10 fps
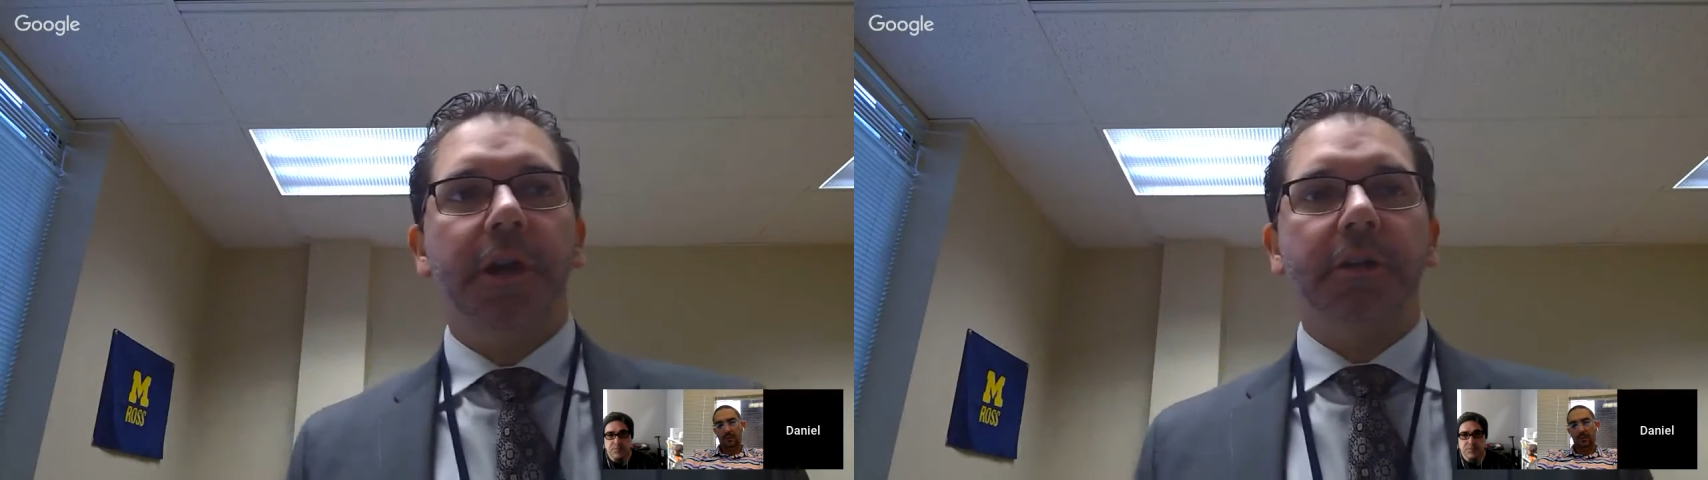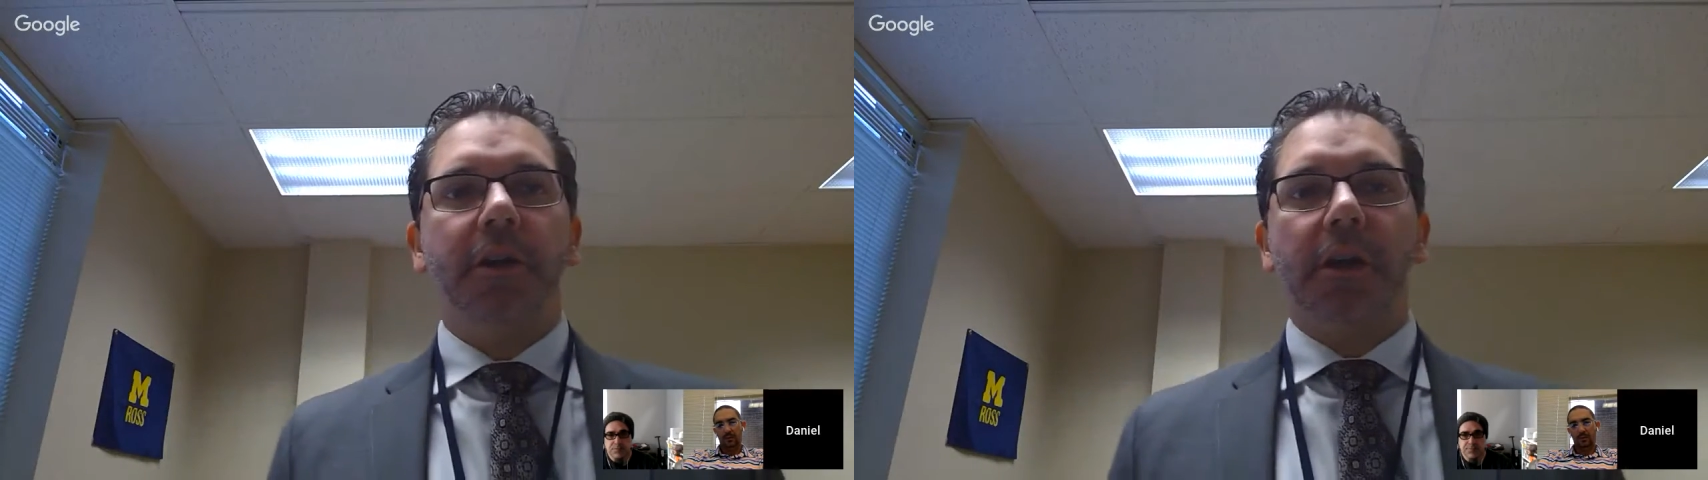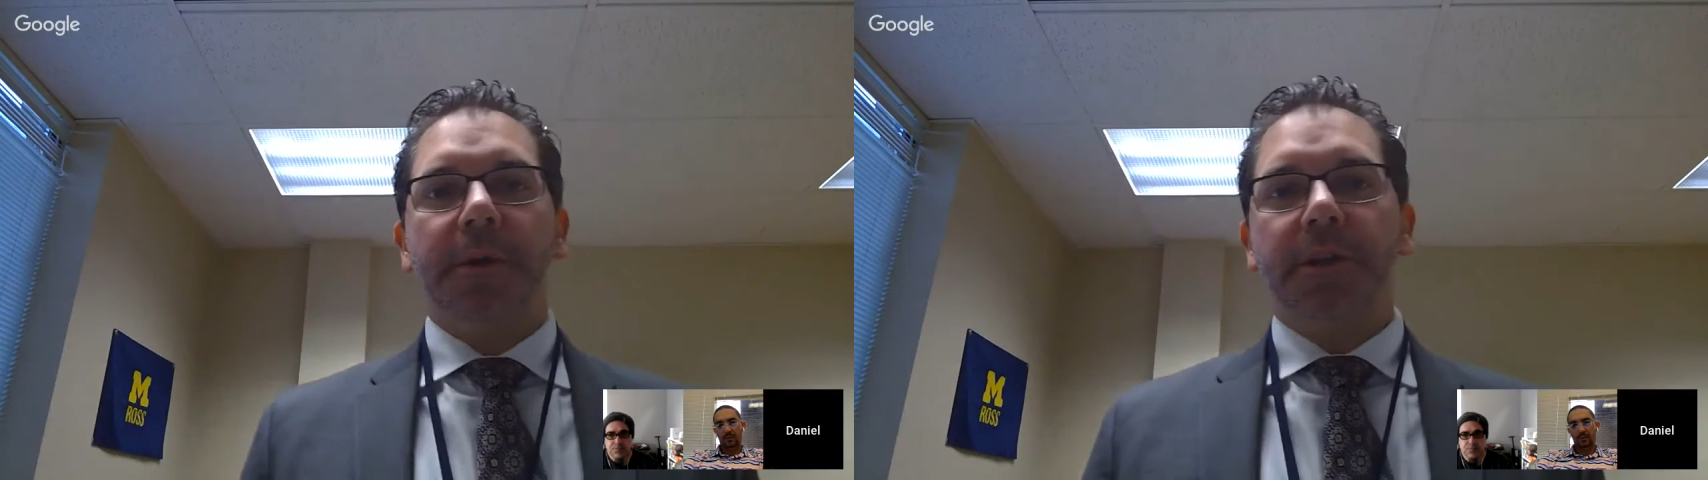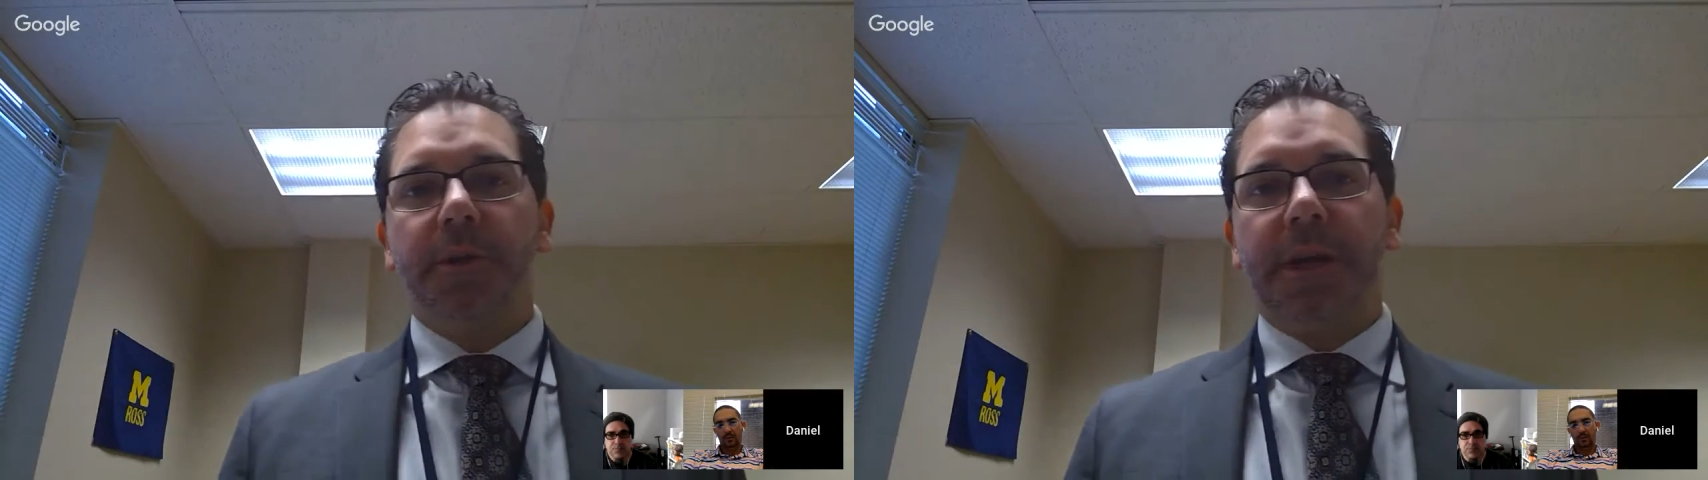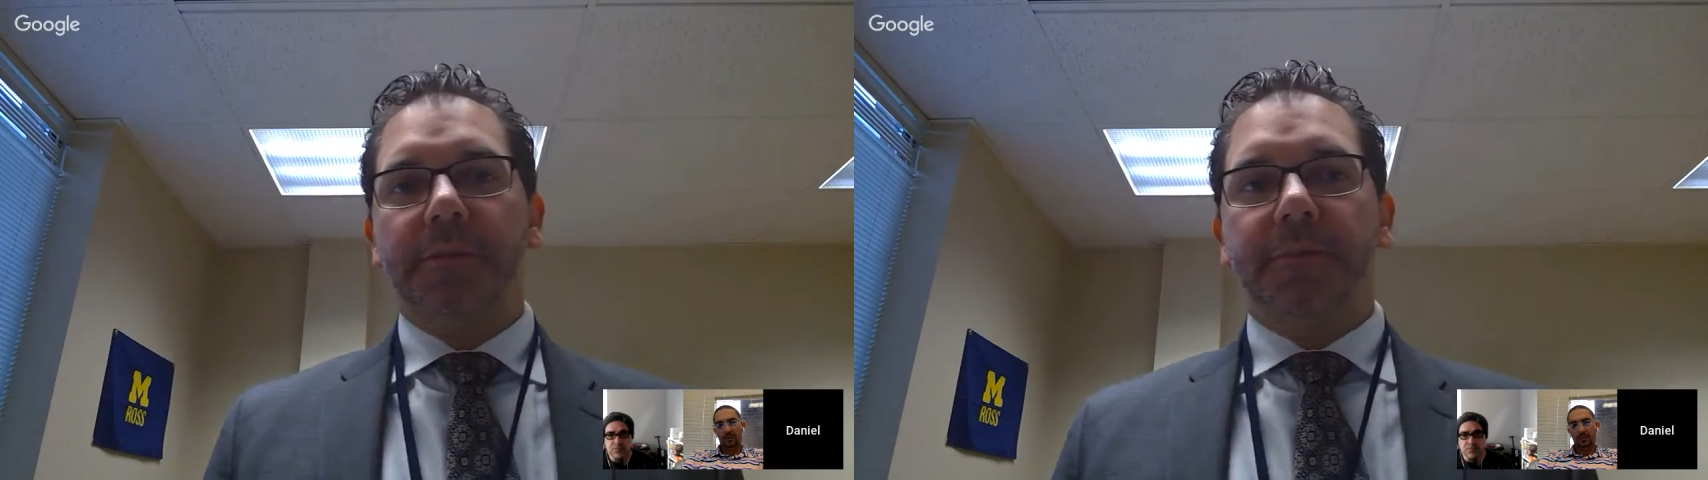not talking about
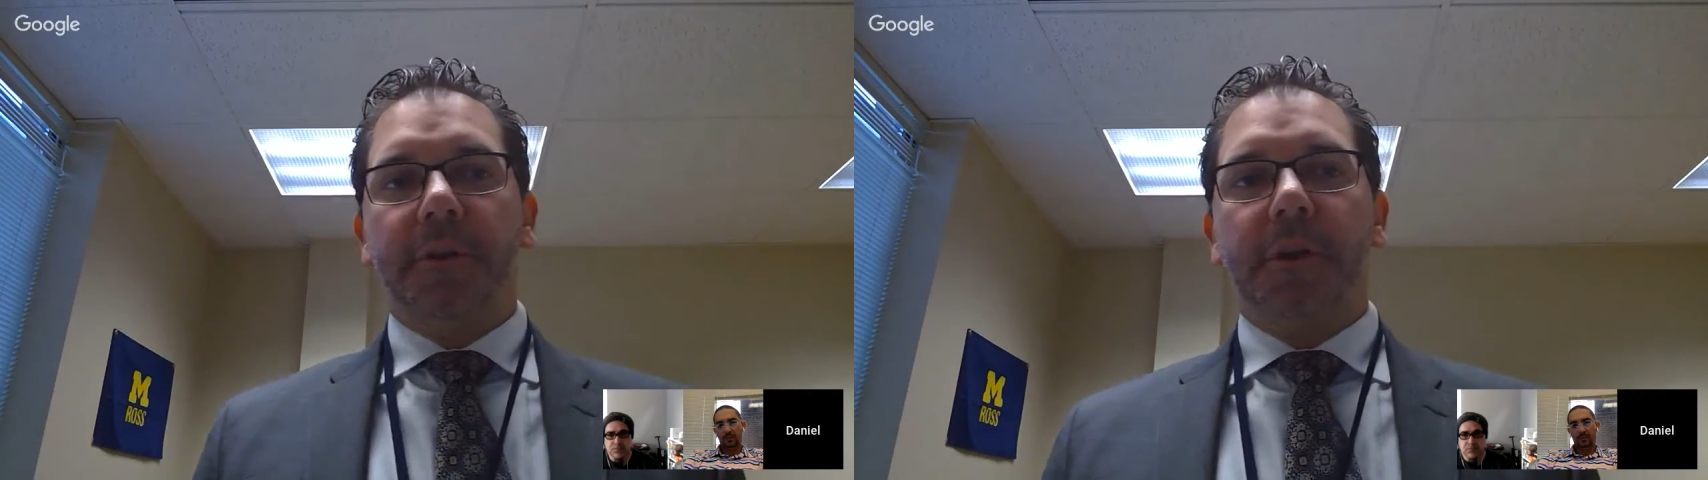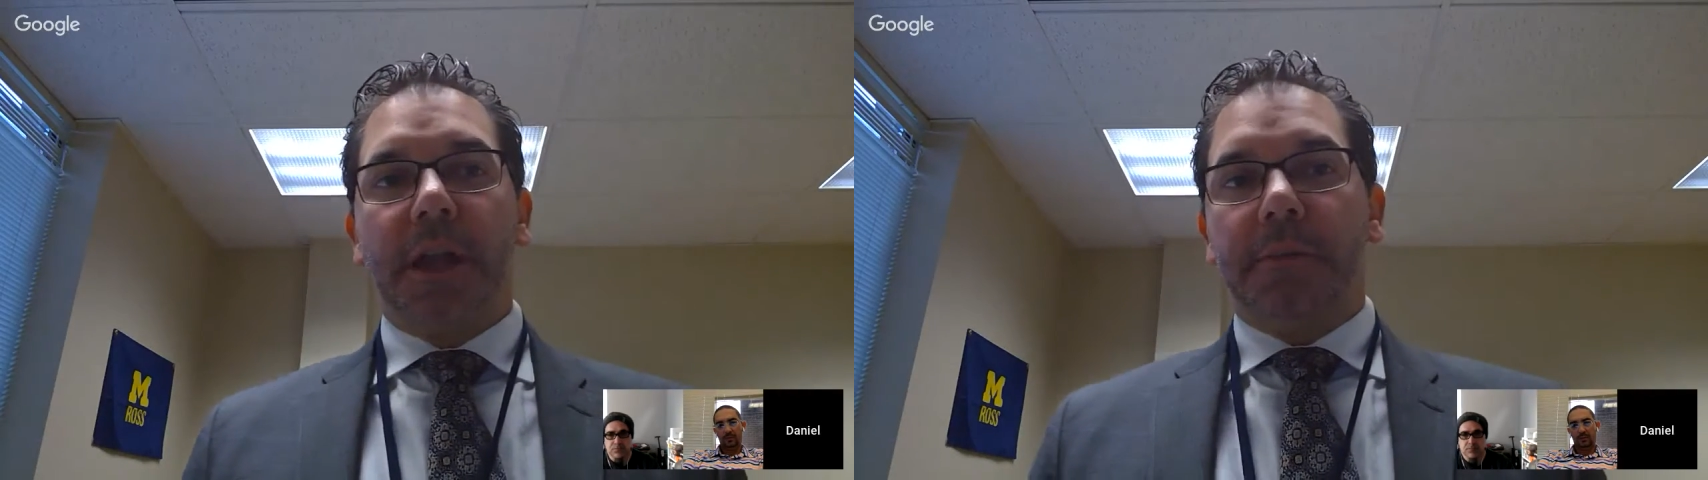doing it for